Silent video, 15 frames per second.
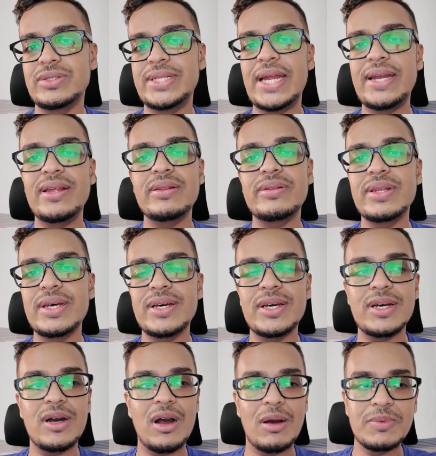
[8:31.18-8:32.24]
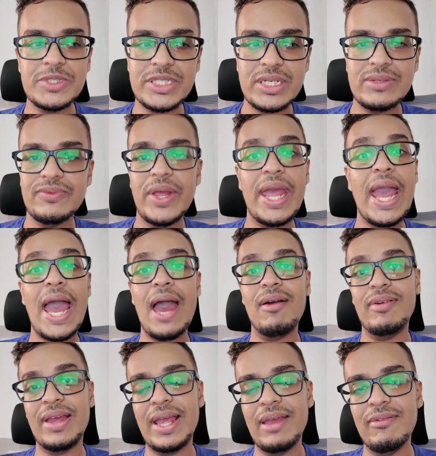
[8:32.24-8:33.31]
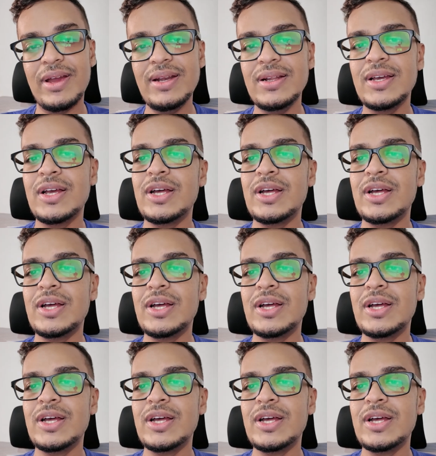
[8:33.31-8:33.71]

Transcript: So that is the option we have given.